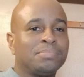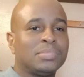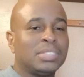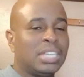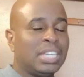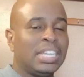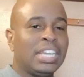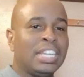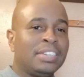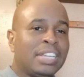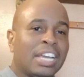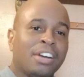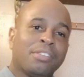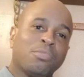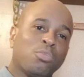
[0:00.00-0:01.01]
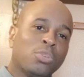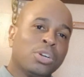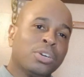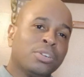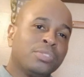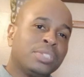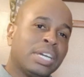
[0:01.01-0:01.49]
and now
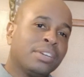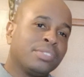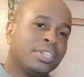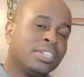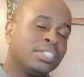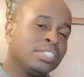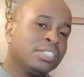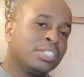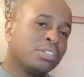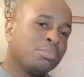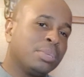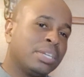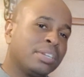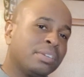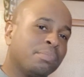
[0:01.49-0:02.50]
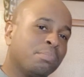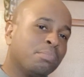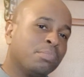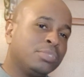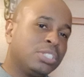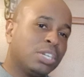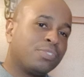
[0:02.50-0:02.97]
they're a little
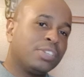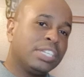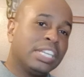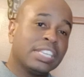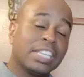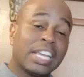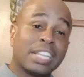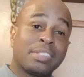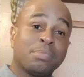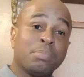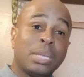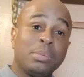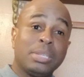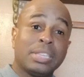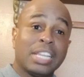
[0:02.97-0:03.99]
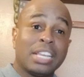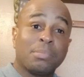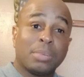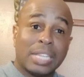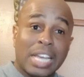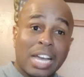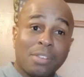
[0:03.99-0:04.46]
bit different than like maybe Lake
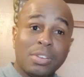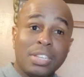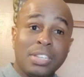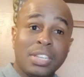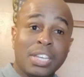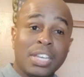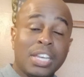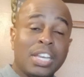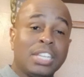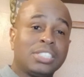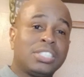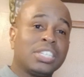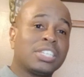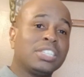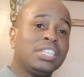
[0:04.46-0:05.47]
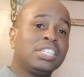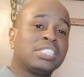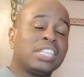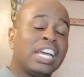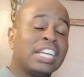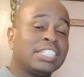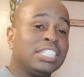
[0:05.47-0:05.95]
Malawi cichlids,
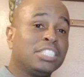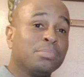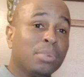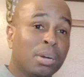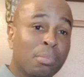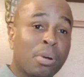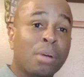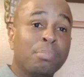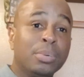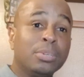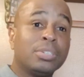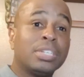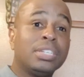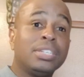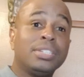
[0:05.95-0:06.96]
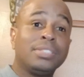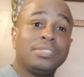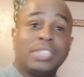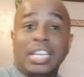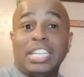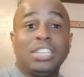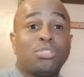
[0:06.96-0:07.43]
like these Mbuna.
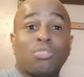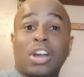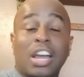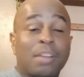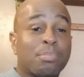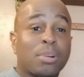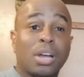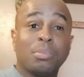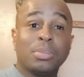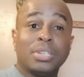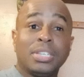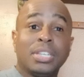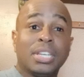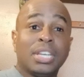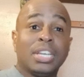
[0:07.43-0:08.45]
They can thrive probably